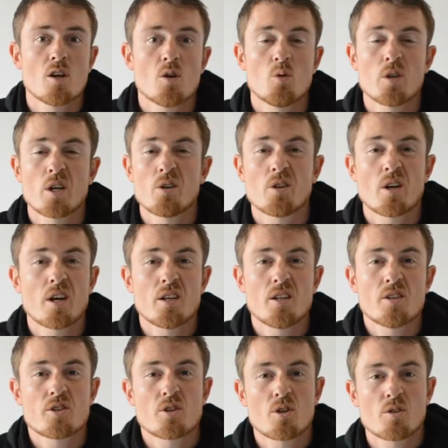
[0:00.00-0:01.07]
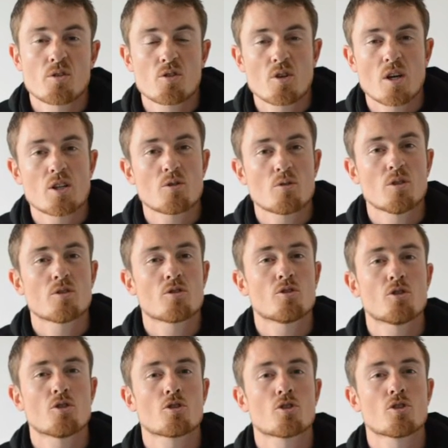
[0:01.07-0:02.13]
without any sort of gradual
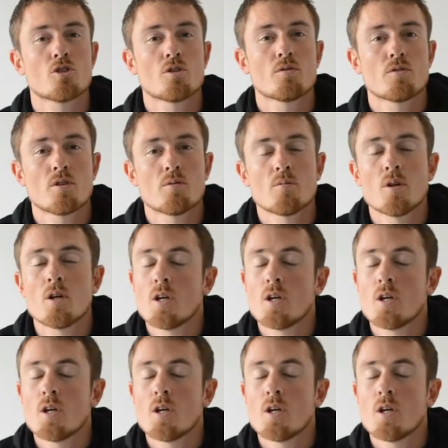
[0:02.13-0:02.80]
introduction of them,